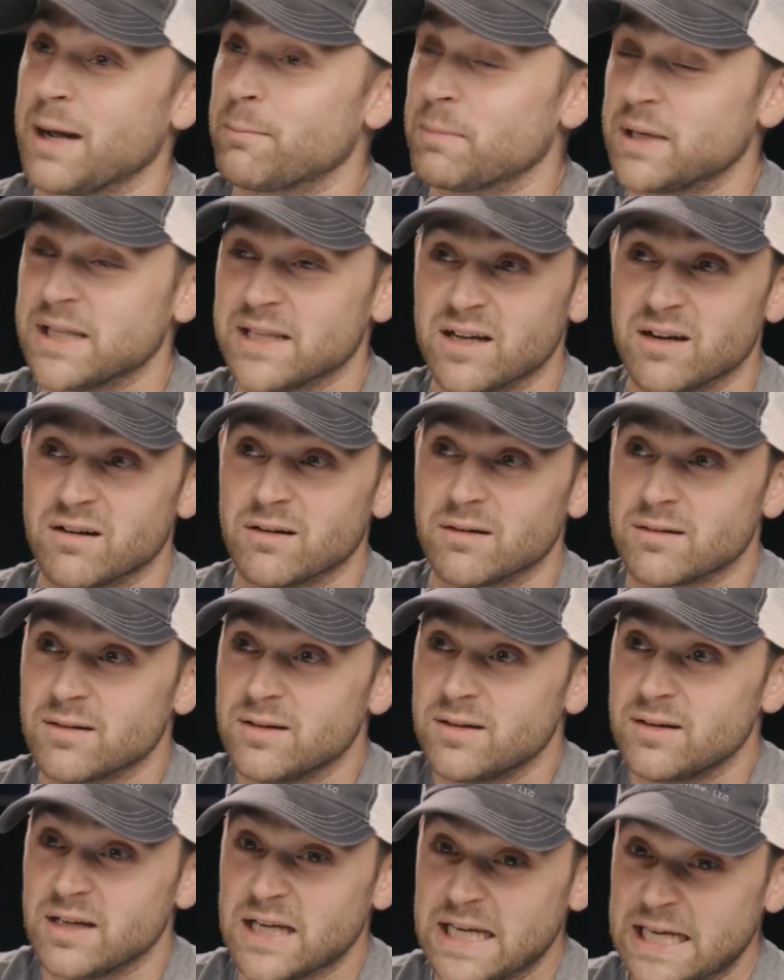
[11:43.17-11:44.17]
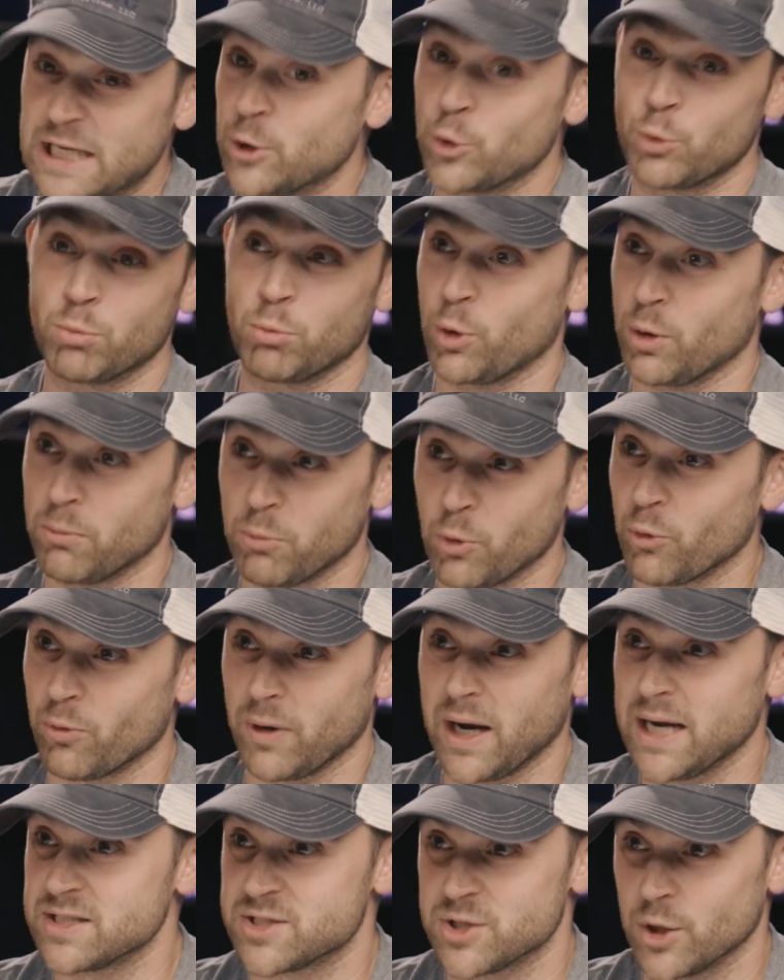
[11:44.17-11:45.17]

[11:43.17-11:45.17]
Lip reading: I mean, they're innumerable, right?